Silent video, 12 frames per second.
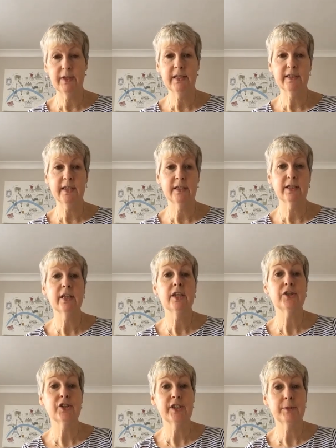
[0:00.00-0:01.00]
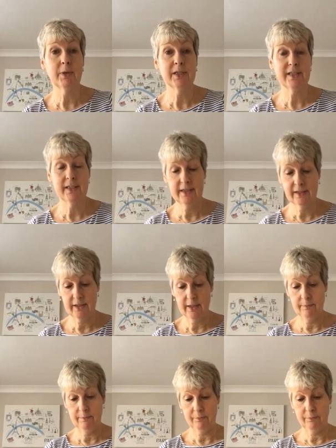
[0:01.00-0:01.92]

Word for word: he said, 'She's my sister,'